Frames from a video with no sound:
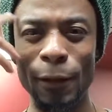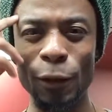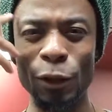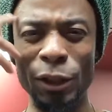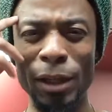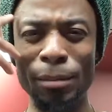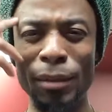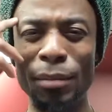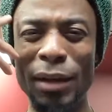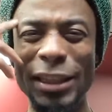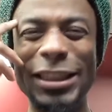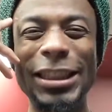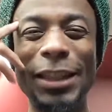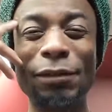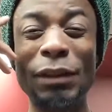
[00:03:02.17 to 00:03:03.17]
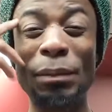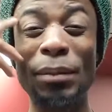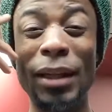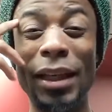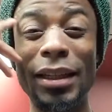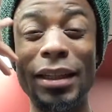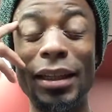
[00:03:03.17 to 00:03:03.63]
You get me? My safety
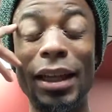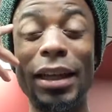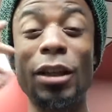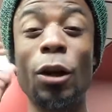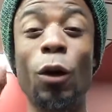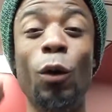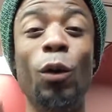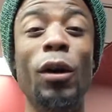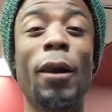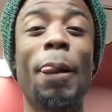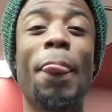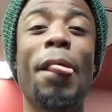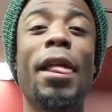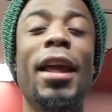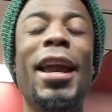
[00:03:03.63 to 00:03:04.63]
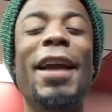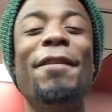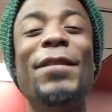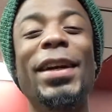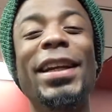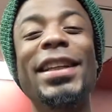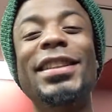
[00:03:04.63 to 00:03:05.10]
blanket. Like, yo,
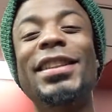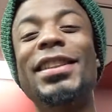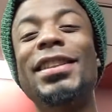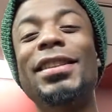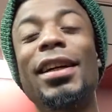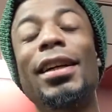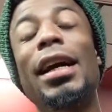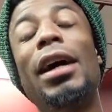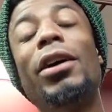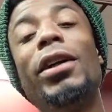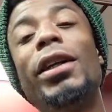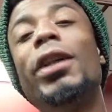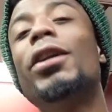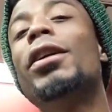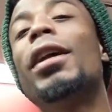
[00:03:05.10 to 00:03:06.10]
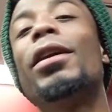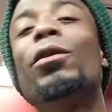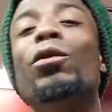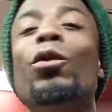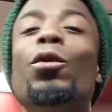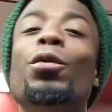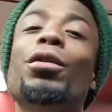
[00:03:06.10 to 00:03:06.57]
if I get stuck out here and I
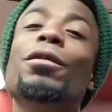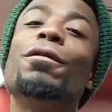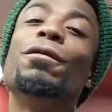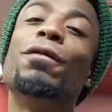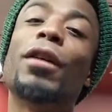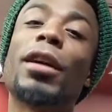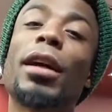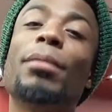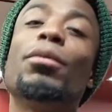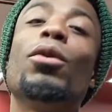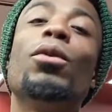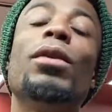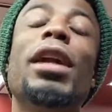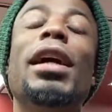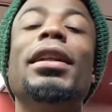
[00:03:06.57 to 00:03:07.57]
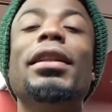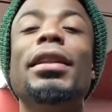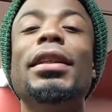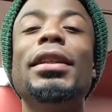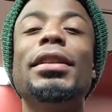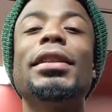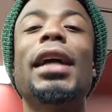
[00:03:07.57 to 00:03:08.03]
don't know where the fuck I'm going, at
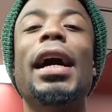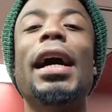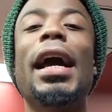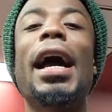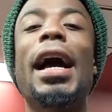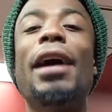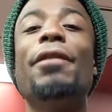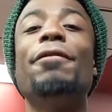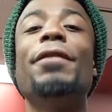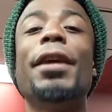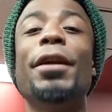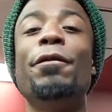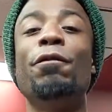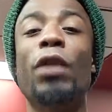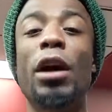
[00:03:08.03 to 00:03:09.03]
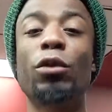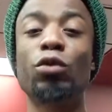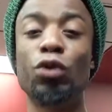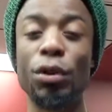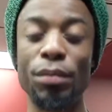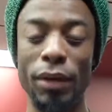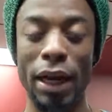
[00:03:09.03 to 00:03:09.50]
least I have a round
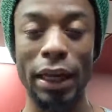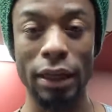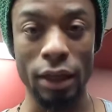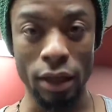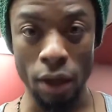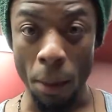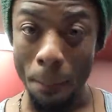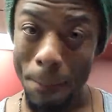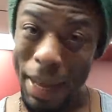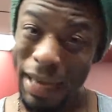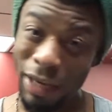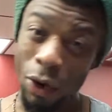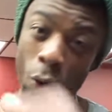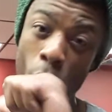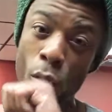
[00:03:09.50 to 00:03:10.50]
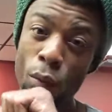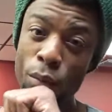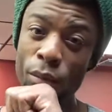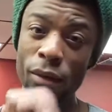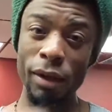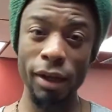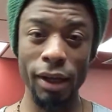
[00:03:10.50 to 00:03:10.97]
trip and I could come back
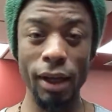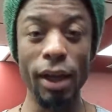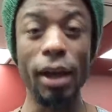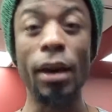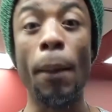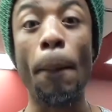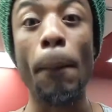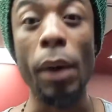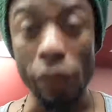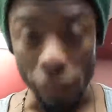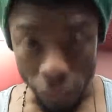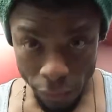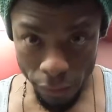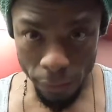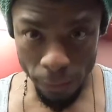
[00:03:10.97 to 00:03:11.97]
home in a month.